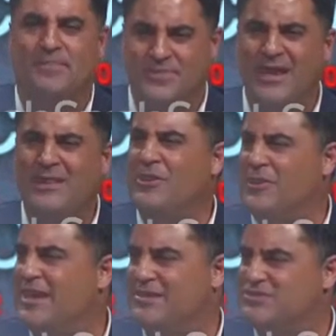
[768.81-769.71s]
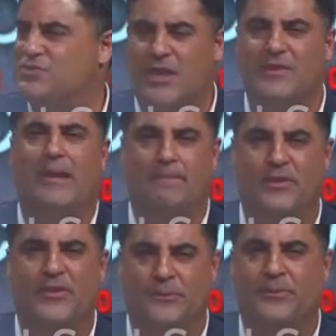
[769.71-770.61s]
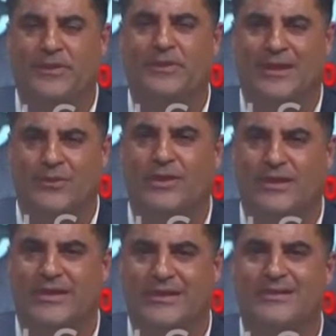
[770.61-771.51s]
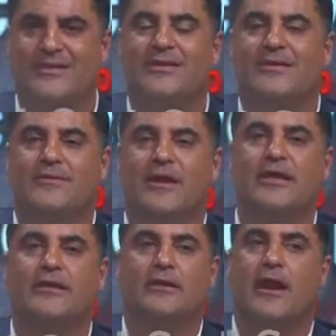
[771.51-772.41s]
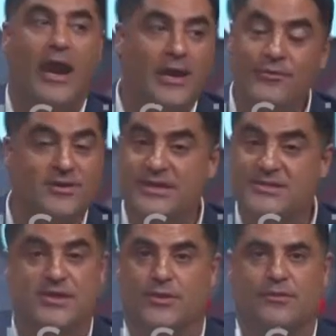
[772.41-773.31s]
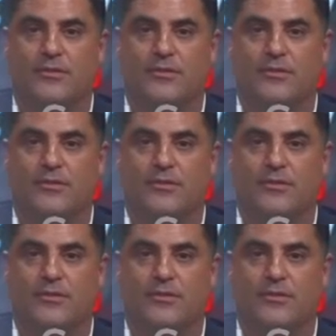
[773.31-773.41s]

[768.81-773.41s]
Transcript: Mm-hmm. They'll learn how to swallow that bitter pill like we did, right? I don't think so.